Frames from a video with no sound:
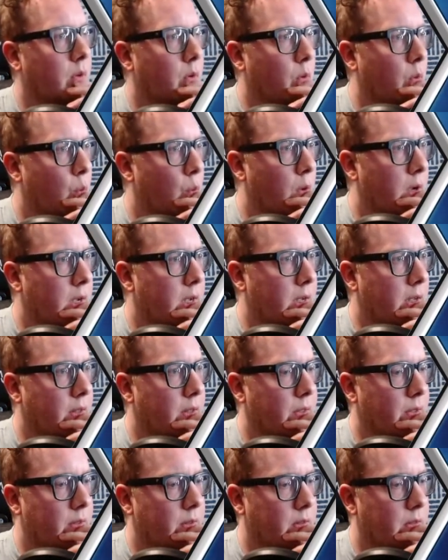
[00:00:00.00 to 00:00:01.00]

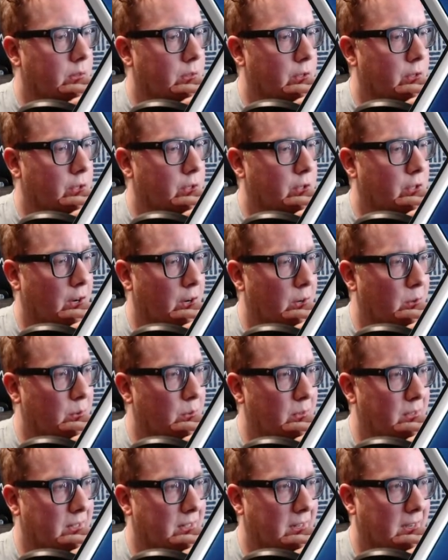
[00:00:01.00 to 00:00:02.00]
with
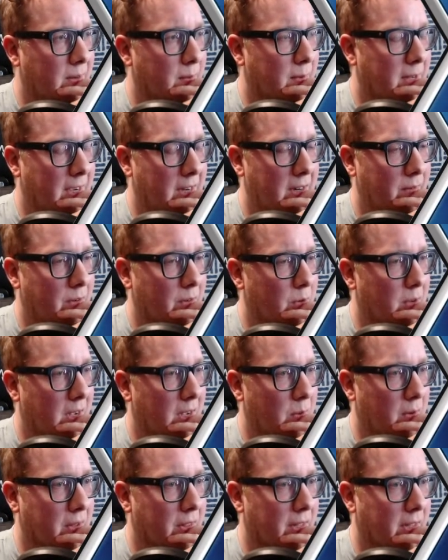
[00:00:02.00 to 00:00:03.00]
stones, I'm kind of
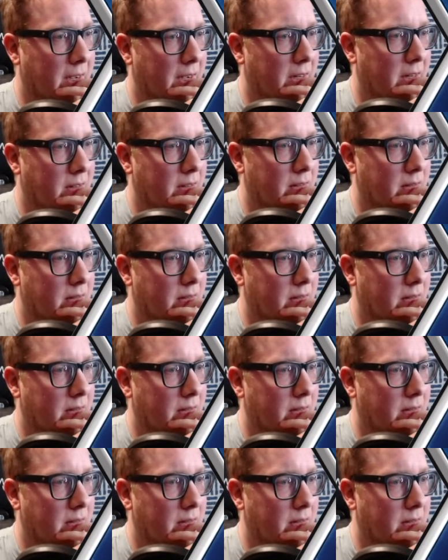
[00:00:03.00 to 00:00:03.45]
okay with that.